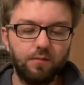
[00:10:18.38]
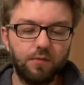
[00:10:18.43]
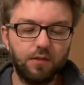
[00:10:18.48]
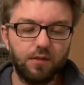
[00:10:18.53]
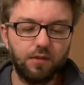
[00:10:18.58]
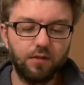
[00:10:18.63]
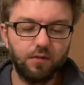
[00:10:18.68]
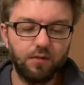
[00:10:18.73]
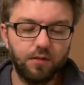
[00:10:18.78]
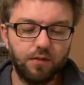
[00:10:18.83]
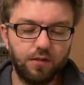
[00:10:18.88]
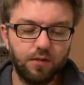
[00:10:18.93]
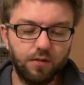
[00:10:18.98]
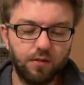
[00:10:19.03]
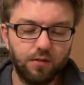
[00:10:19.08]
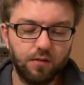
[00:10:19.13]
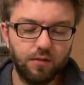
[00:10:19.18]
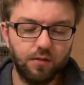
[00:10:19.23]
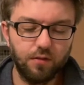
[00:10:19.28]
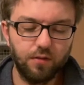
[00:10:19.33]
just going
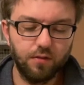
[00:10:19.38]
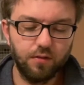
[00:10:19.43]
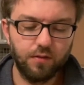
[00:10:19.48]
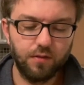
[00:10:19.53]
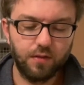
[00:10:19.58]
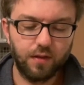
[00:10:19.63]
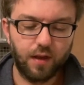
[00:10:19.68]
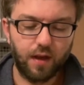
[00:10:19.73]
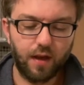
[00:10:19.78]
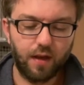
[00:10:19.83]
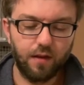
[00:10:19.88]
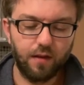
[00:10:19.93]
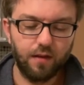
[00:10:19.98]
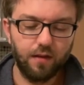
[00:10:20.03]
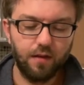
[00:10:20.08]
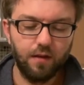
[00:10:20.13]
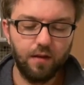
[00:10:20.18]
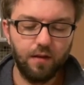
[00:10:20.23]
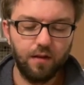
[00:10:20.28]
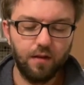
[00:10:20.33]
to use that
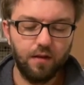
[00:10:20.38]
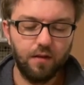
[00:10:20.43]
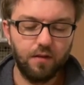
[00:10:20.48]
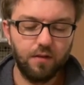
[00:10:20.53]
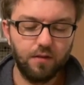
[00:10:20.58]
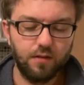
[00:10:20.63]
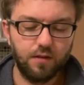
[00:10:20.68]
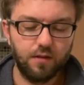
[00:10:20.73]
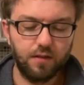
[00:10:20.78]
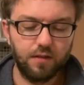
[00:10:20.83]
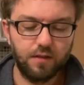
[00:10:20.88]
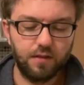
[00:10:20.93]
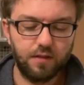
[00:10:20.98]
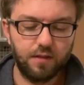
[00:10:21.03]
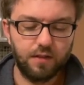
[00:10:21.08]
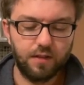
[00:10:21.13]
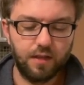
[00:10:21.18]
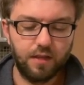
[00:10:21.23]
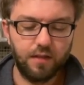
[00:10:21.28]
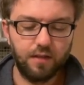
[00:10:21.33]
to
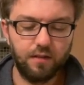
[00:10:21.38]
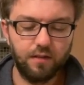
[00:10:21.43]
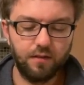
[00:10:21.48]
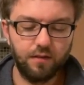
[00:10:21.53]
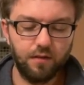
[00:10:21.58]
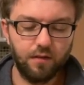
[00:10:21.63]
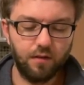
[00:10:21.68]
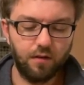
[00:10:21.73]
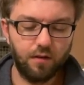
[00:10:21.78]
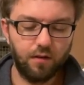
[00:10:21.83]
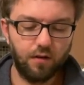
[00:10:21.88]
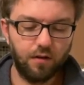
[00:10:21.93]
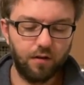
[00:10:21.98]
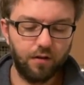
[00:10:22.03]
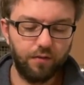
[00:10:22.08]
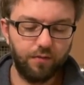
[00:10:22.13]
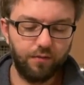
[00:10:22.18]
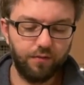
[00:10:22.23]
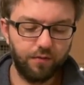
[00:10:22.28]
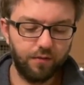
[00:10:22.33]
seal
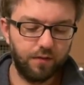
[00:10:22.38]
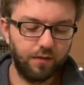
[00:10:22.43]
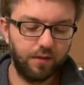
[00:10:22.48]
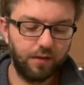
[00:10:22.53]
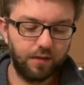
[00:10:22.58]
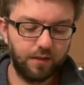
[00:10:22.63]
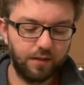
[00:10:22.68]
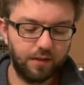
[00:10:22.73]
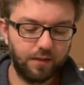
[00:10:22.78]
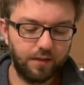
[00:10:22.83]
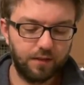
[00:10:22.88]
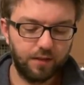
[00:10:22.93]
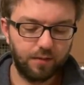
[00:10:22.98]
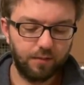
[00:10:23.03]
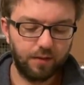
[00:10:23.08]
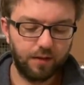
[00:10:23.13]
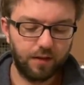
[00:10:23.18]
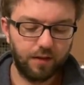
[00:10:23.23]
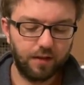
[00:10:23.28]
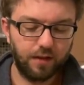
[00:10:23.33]
off the
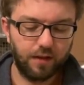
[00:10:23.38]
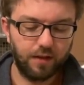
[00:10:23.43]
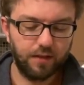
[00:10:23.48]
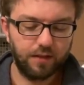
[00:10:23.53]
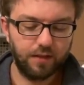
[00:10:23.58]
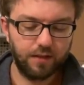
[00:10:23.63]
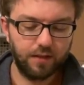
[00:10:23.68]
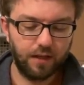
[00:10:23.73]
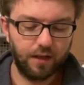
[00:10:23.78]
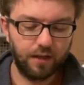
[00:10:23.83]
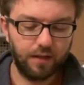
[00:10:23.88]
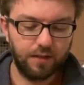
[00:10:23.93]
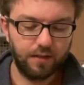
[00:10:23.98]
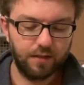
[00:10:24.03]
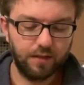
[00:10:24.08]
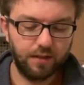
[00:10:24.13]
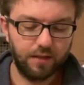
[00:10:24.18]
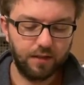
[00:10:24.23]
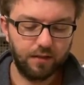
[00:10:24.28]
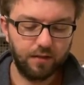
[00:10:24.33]
system, get a nice tight
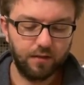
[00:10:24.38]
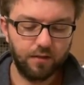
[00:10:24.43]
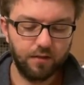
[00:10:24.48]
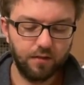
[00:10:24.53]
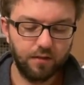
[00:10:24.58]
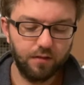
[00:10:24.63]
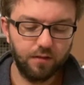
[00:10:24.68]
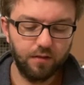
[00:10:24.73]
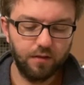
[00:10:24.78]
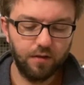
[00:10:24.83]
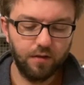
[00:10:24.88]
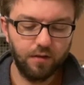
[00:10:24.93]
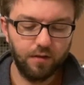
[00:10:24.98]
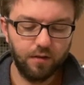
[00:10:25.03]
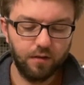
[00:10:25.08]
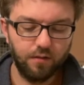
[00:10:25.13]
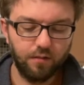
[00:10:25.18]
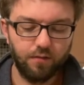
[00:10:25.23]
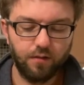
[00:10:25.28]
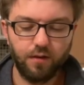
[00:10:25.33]
seal
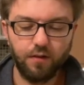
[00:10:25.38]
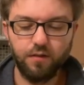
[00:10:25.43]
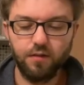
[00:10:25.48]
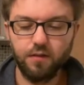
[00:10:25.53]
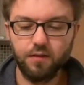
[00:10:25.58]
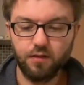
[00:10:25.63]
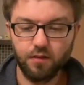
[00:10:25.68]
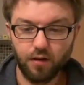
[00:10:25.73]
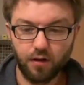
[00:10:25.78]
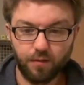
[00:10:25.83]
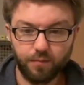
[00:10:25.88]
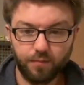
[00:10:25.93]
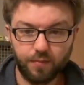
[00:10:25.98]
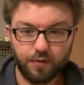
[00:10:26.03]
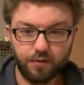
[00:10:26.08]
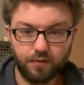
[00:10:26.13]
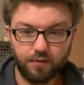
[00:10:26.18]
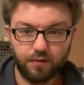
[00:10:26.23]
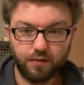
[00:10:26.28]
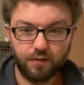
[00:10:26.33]
around the top.
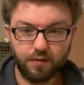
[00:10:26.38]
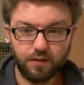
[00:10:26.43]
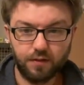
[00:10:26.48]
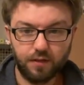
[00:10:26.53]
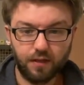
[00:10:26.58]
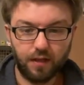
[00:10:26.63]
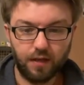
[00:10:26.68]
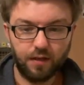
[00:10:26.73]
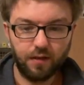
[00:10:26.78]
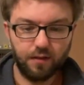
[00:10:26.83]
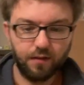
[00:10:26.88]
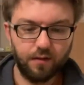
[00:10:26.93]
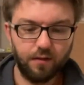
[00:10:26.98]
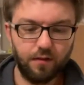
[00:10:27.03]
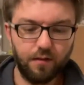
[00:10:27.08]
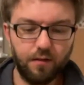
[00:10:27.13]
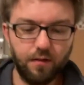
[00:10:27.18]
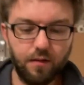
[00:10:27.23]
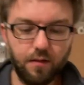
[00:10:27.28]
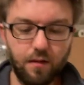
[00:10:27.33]
You can see
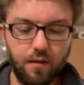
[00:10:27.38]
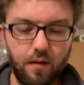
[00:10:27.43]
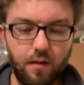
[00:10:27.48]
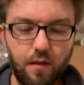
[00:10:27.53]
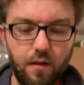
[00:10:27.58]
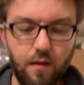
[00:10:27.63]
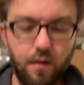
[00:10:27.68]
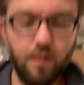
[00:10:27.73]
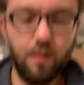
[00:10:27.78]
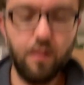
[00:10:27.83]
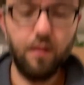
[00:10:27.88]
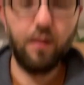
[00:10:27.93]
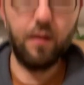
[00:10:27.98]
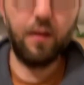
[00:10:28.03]
that